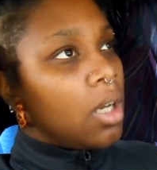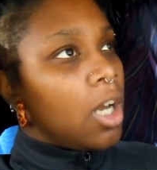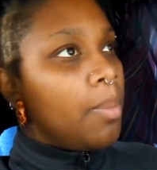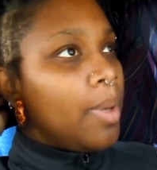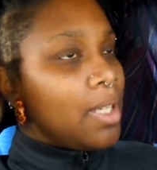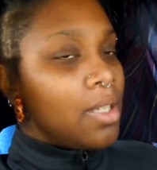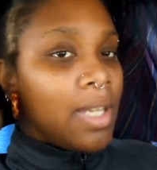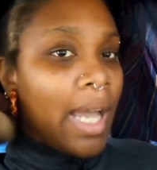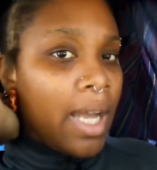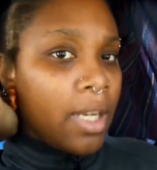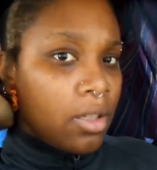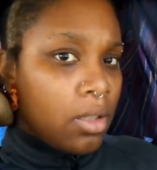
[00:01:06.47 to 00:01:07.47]
a bit
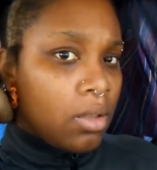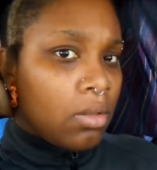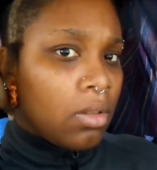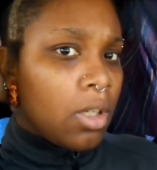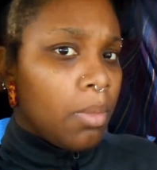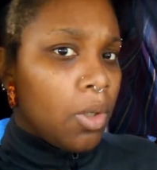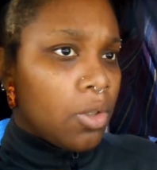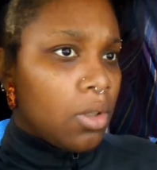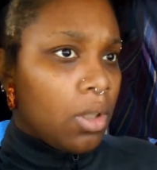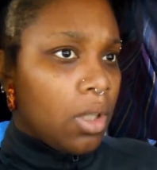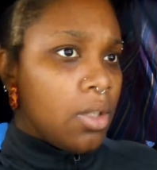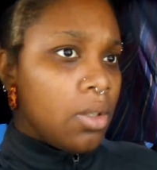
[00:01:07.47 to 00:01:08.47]
detached,
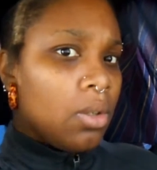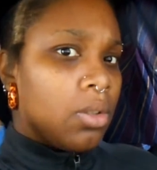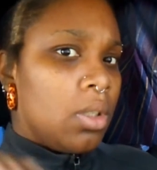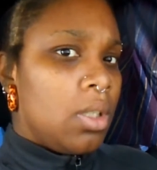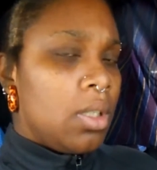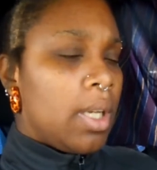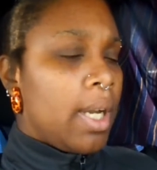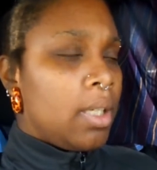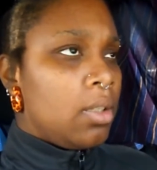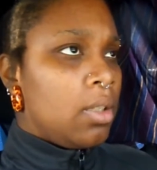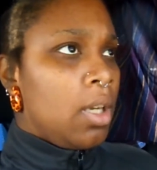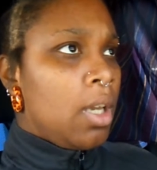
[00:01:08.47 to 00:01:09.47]
emotionally and socially
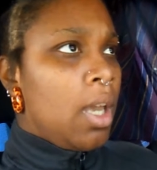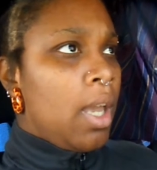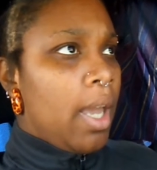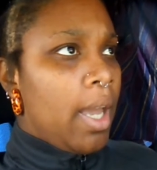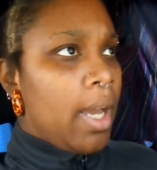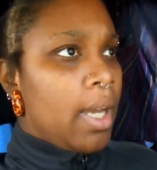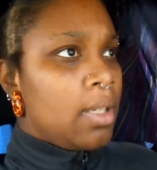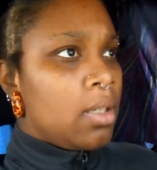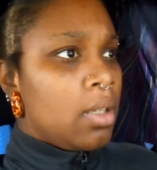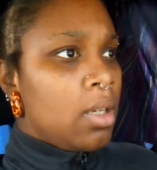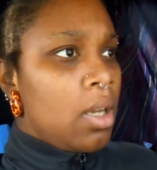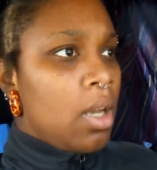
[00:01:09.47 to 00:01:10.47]
detached, and
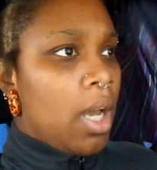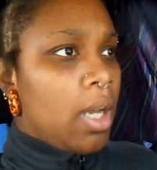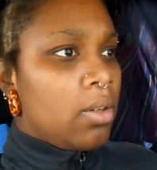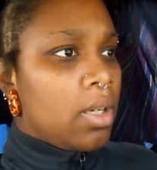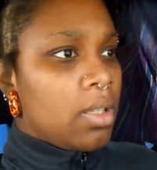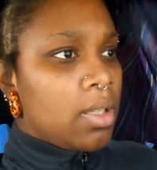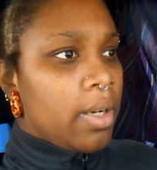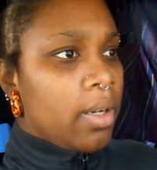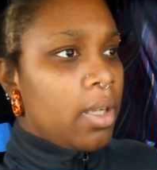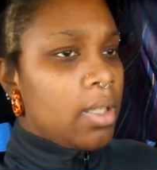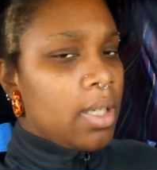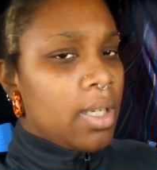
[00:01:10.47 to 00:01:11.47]
I don't
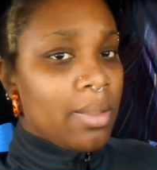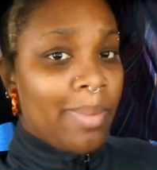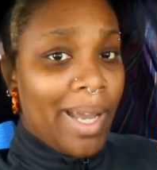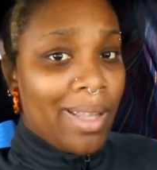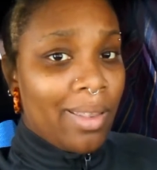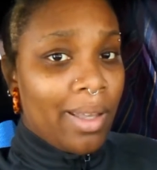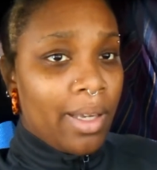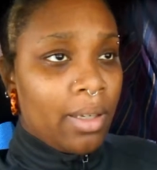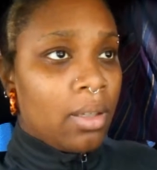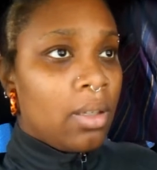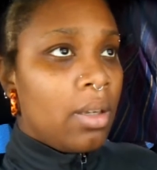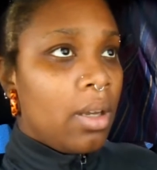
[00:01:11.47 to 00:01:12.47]
necessarily see it as a bad
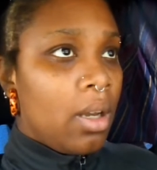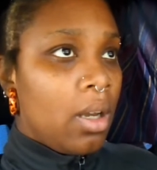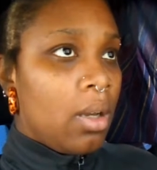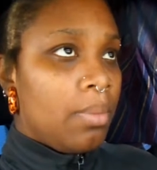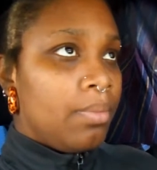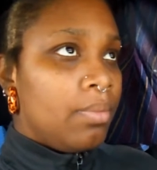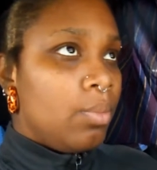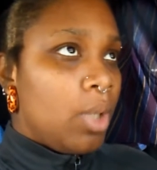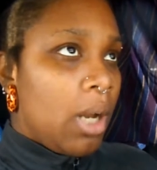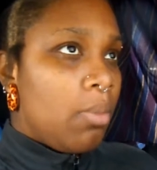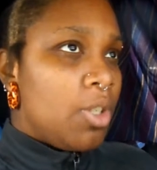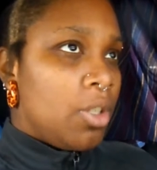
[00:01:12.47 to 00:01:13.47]
thing. When
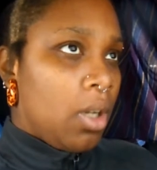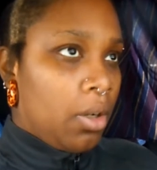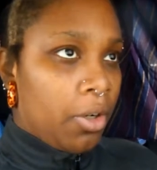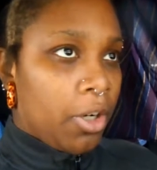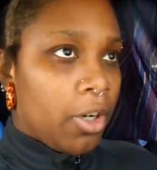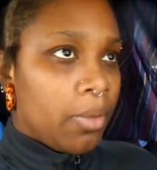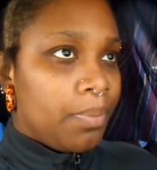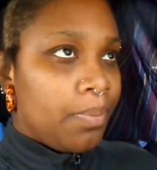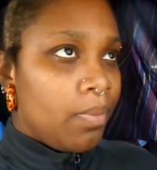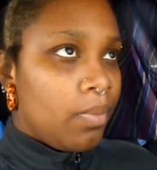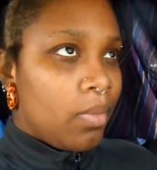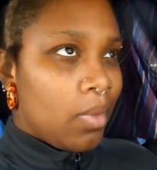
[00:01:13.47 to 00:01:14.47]
I was younger,
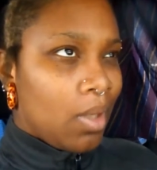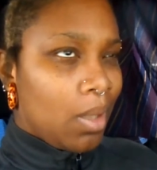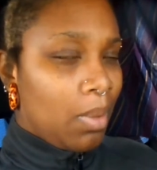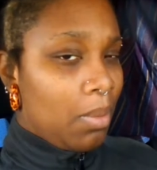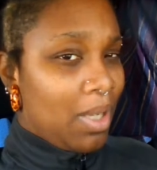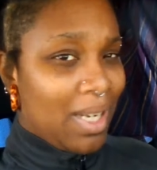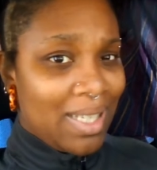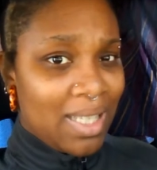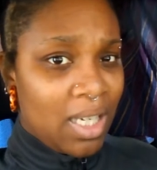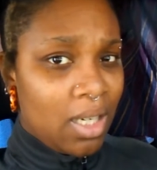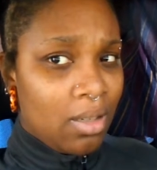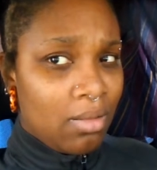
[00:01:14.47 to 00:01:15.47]
maybe
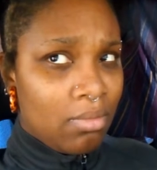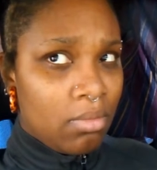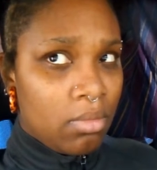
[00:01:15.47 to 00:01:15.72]
19,